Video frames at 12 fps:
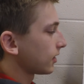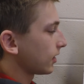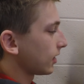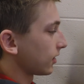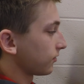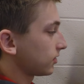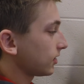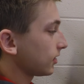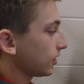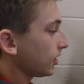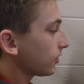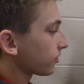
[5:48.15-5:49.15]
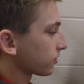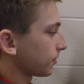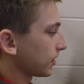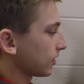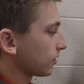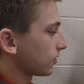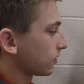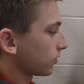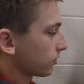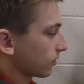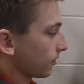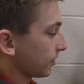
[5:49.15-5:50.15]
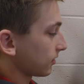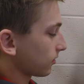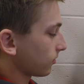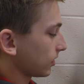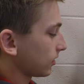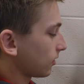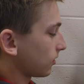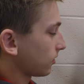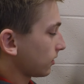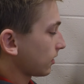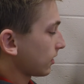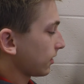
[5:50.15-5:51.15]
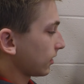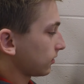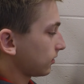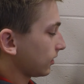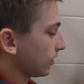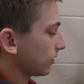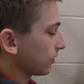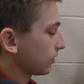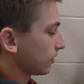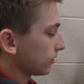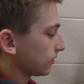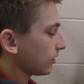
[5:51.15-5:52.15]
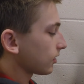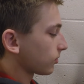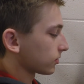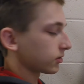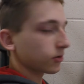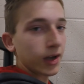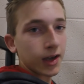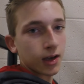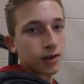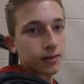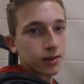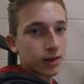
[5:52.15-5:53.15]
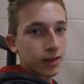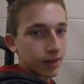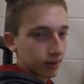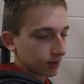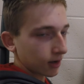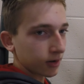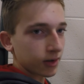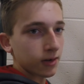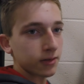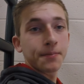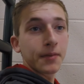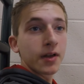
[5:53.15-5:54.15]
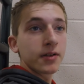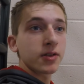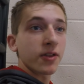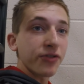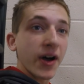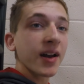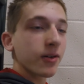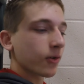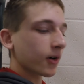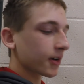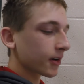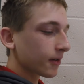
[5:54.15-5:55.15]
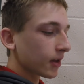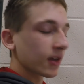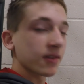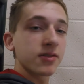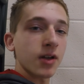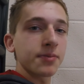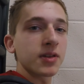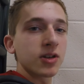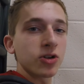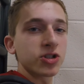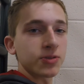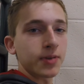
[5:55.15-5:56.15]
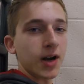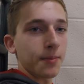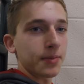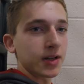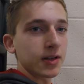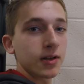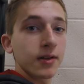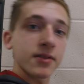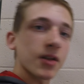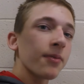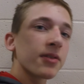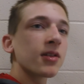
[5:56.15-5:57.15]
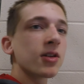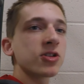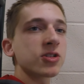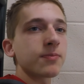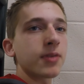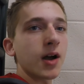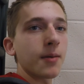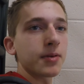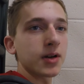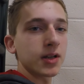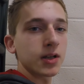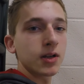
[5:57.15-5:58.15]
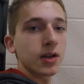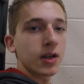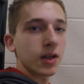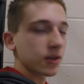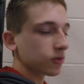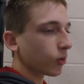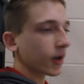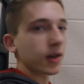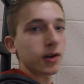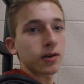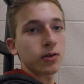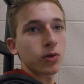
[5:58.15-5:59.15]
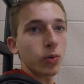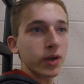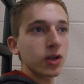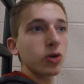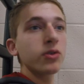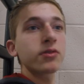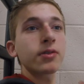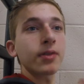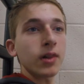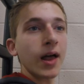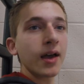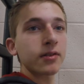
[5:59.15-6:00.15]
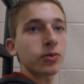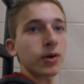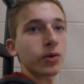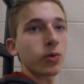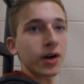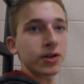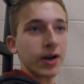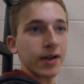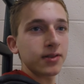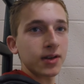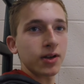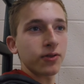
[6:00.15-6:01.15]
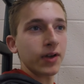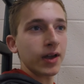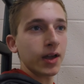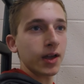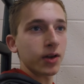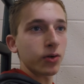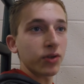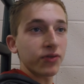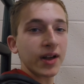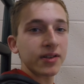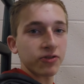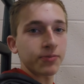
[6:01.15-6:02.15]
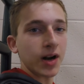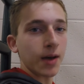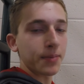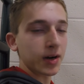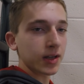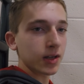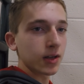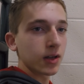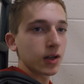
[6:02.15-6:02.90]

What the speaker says: and if C equals B, so it means that we know that C is equal to A. That's how it goes. So the final one is substitution property. Substitution property is when we use the last one, where a transitive and reflexive property,